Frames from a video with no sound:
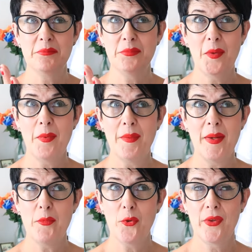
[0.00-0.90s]
probably
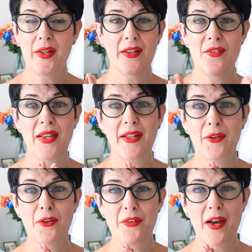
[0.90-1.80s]
more than I can think
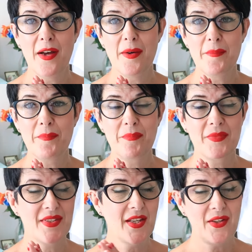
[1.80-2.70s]
of.
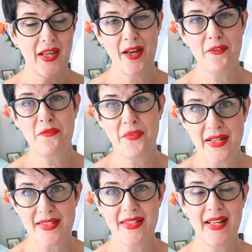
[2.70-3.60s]
So yeah, a
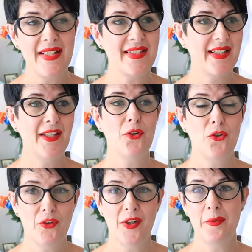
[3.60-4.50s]
fascinating
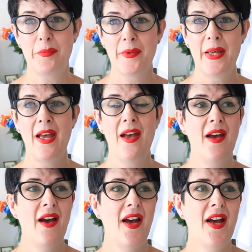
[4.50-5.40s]
group.
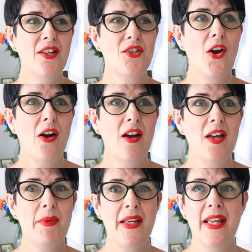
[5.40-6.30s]
A
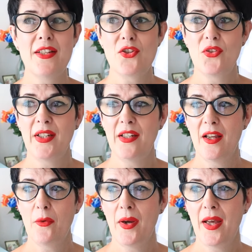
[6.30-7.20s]
time in history, you
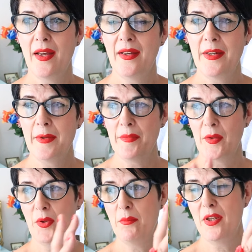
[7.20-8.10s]
know, where
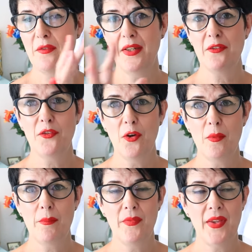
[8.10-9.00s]
we're moving
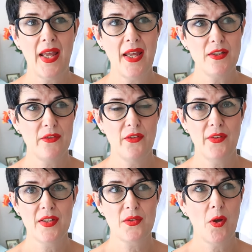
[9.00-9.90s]
from the end of the
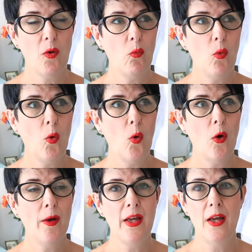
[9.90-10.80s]
First World
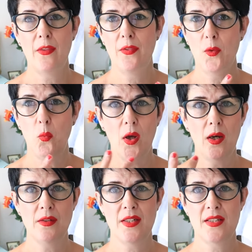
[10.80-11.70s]
War, the
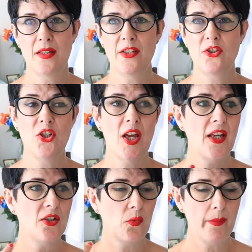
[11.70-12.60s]
world is starting to change,